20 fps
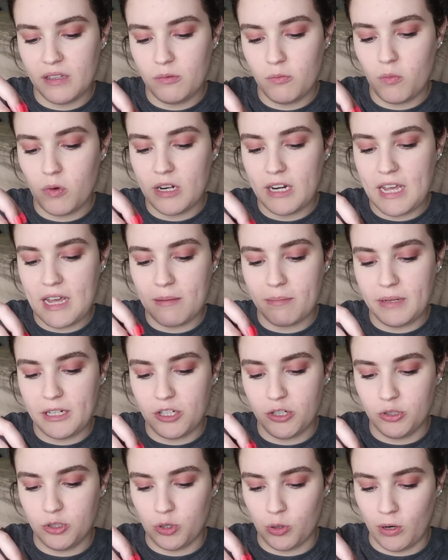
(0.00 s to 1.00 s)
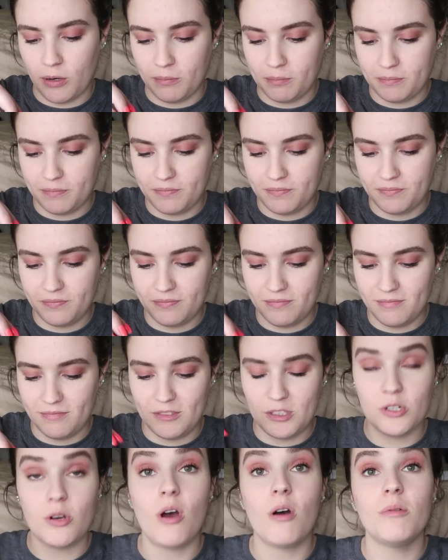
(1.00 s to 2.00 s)
One can't be too sure.
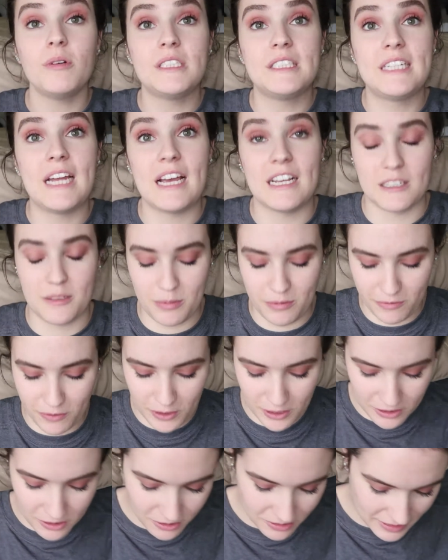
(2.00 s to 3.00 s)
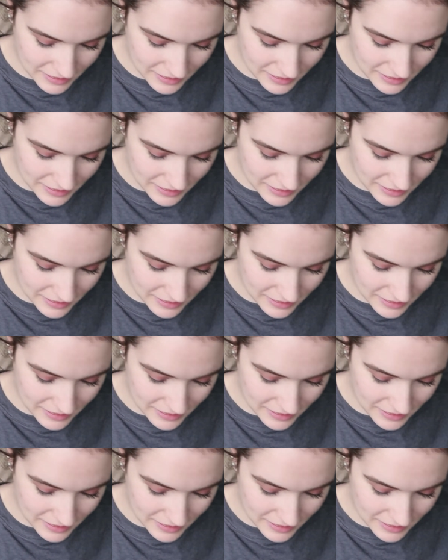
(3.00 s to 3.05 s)
So always test before you do